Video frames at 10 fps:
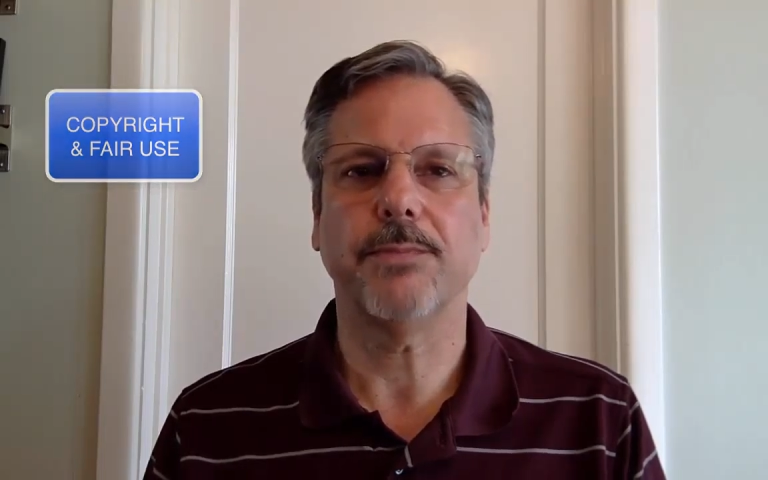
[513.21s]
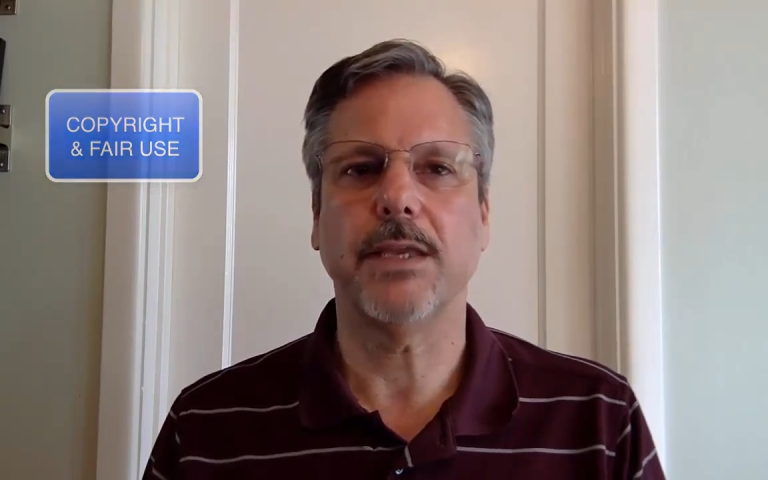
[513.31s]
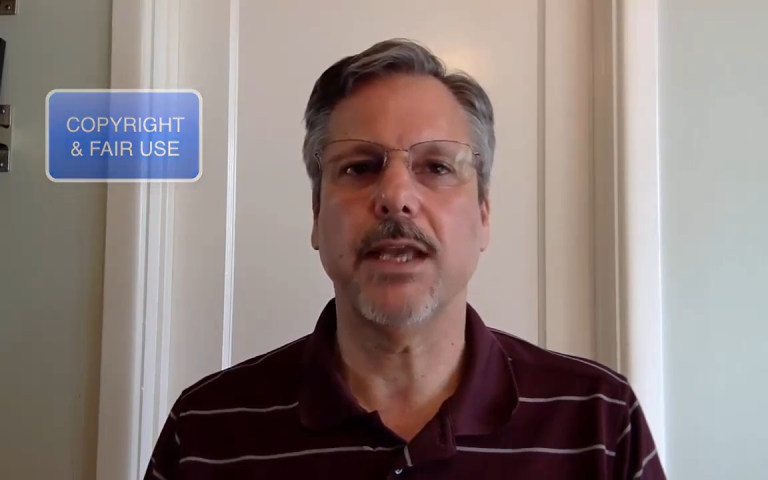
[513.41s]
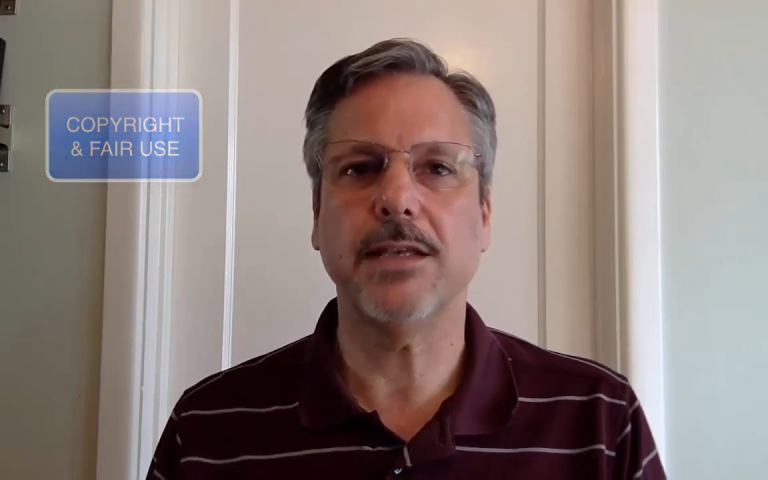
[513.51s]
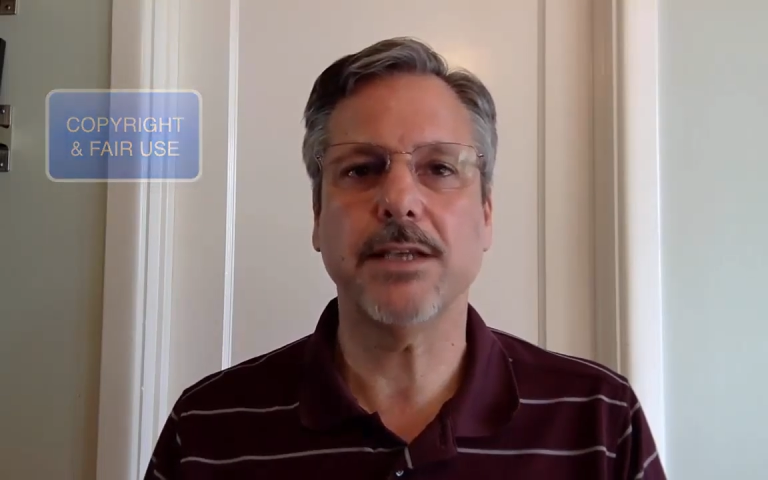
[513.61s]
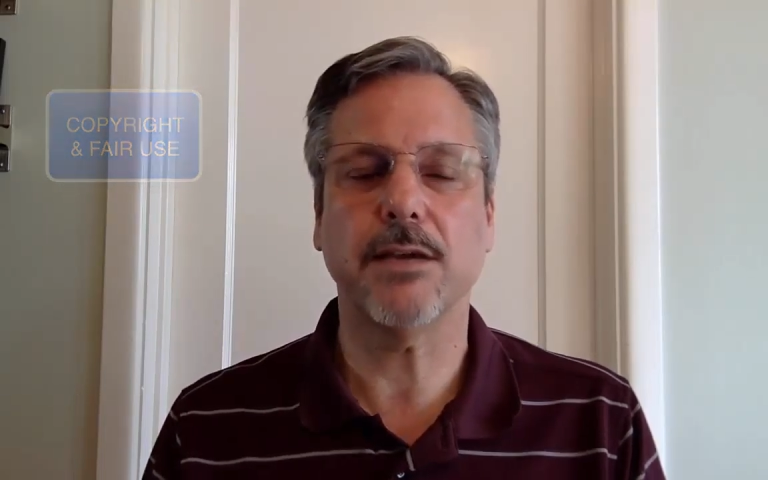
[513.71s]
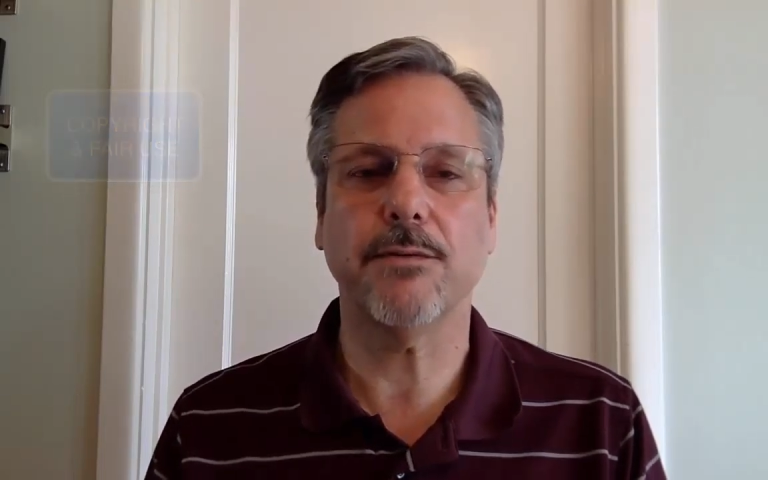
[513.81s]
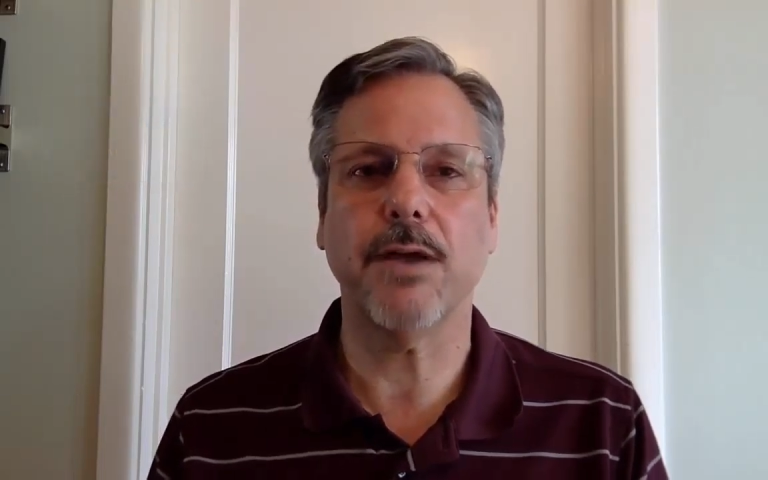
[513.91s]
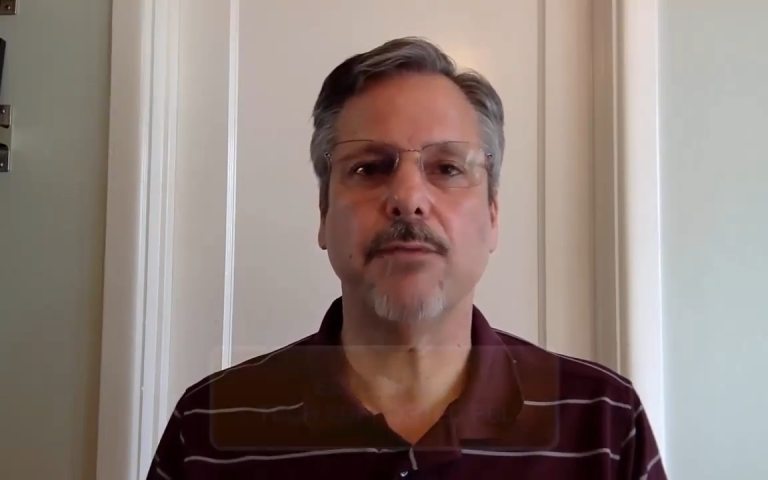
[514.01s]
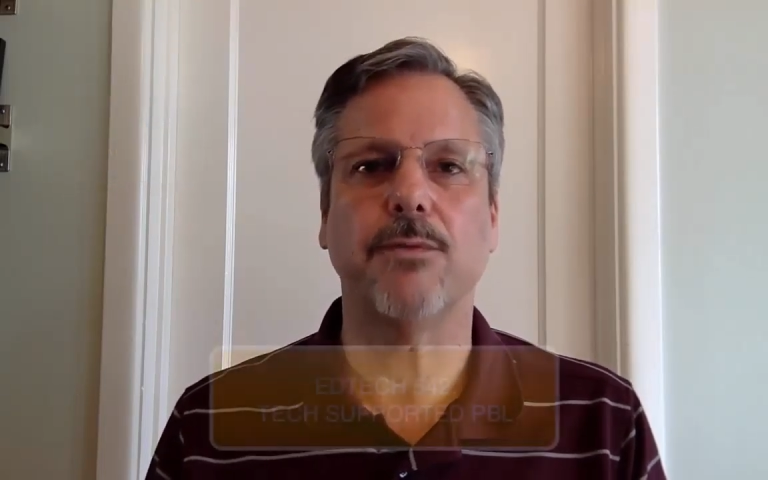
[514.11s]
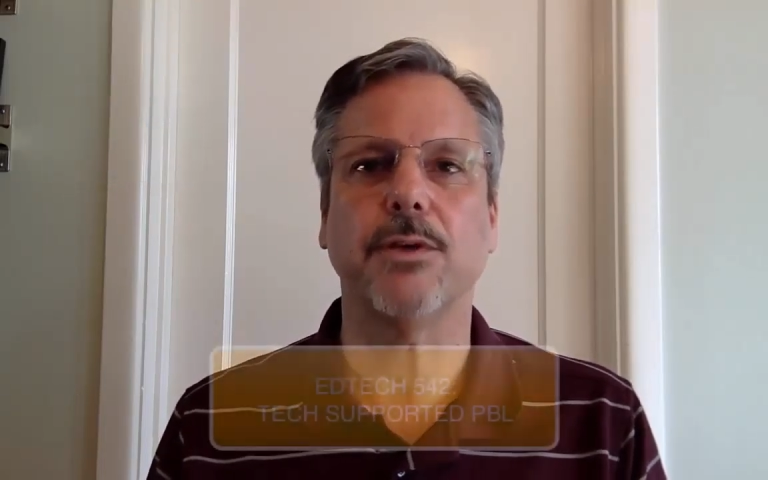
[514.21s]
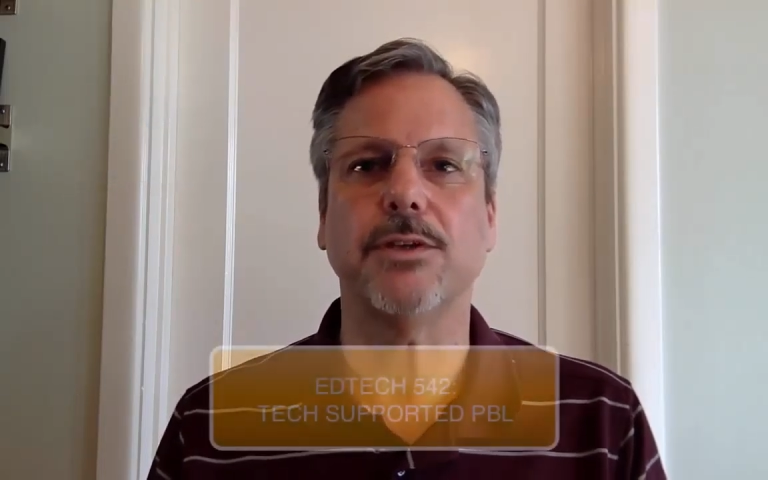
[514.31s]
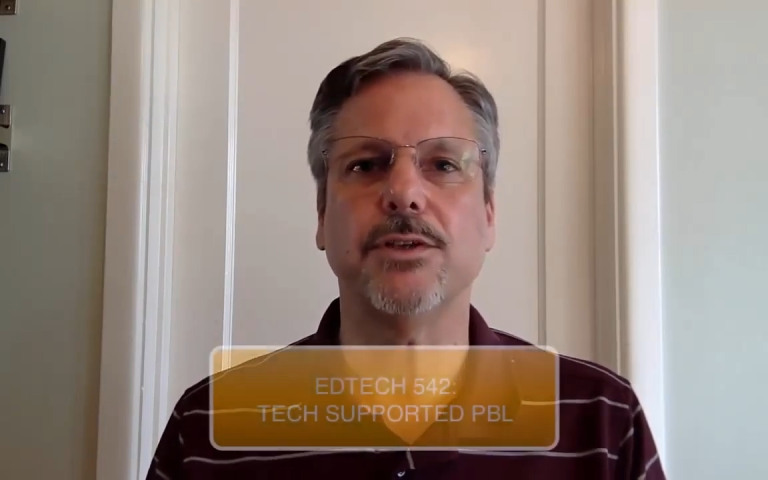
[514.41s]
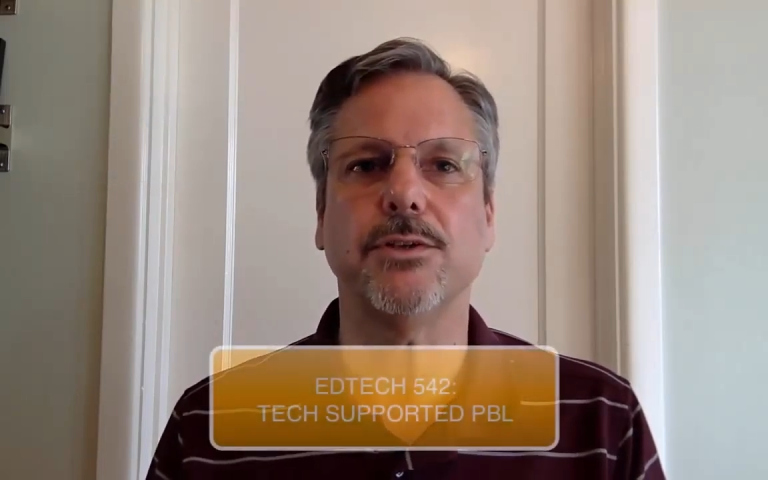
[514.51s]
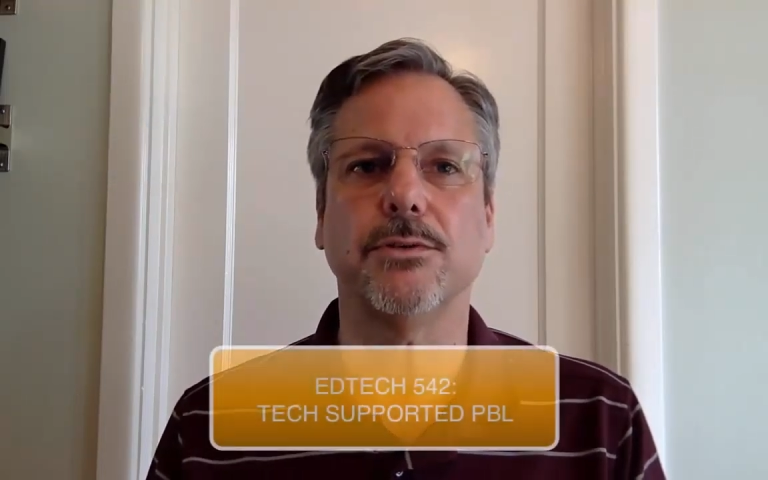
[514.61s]
In EdTech
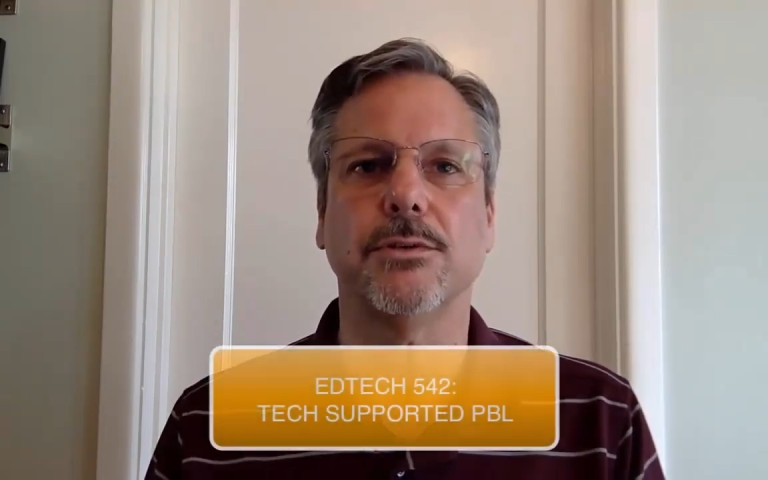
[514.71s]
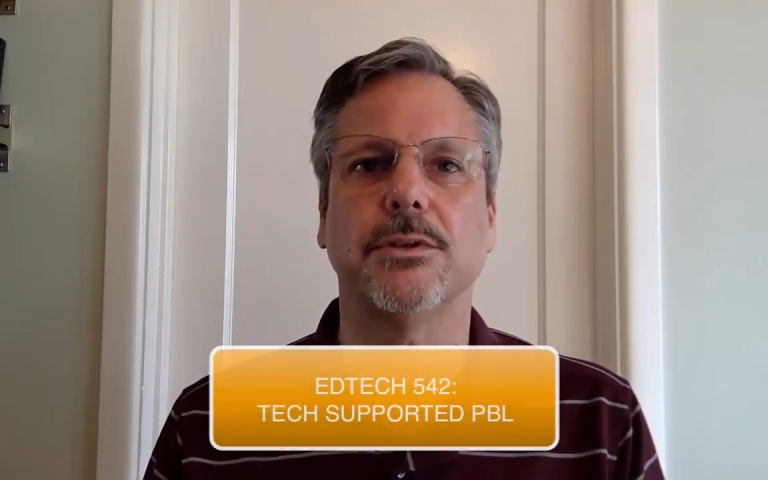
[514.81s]
542,